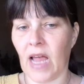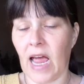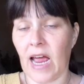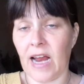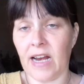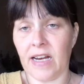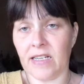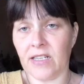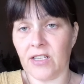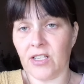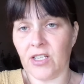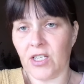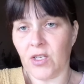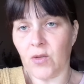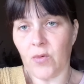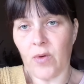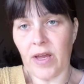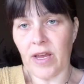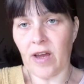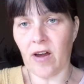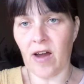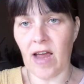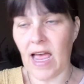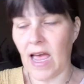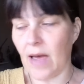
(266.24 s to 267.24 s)
And it's just the
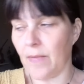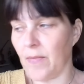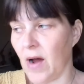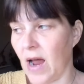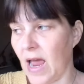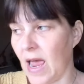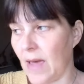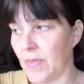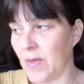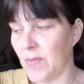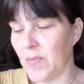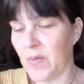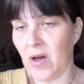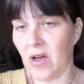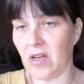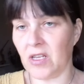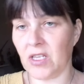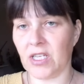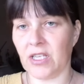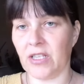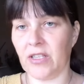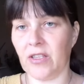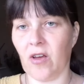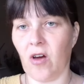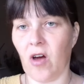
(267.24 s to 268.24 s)
way I am. I am the
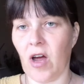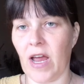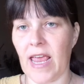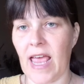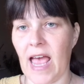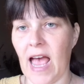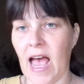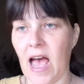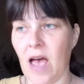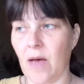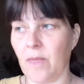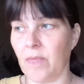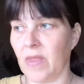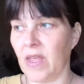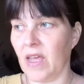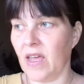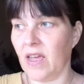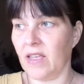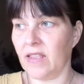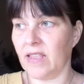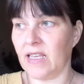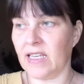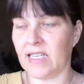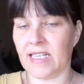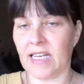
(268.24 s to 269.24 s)
person that I am.
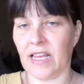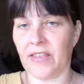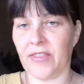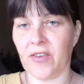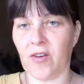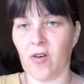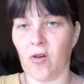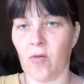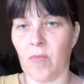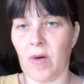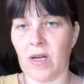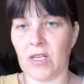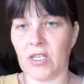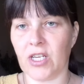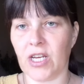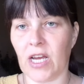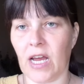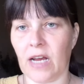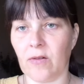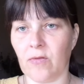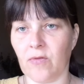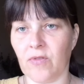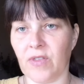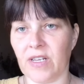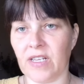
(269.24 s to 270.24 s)
There's nothing on my
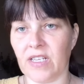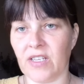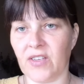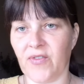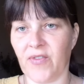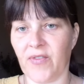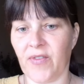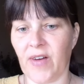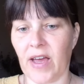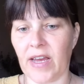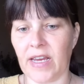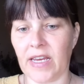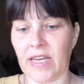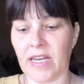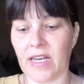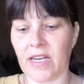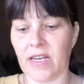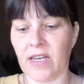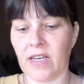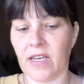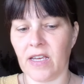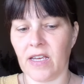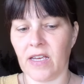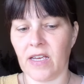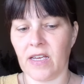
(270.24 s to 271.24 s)
channel that is
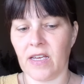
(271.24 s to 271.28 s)
fake.